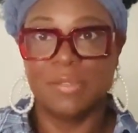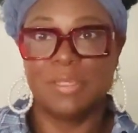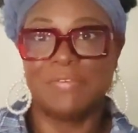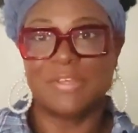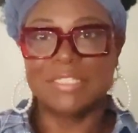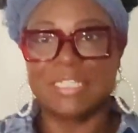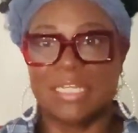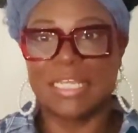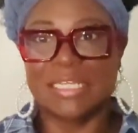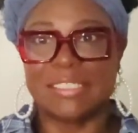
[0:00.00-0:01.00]
Yeah, if I
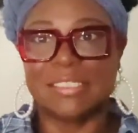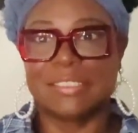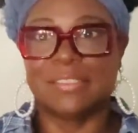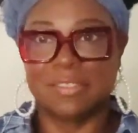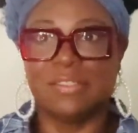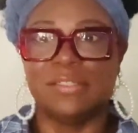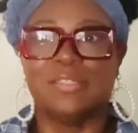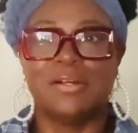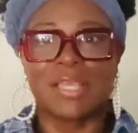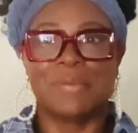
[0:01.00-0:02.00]
stand like this, it's
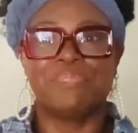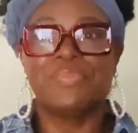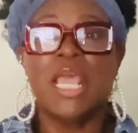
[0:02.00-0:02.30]
good. Okay.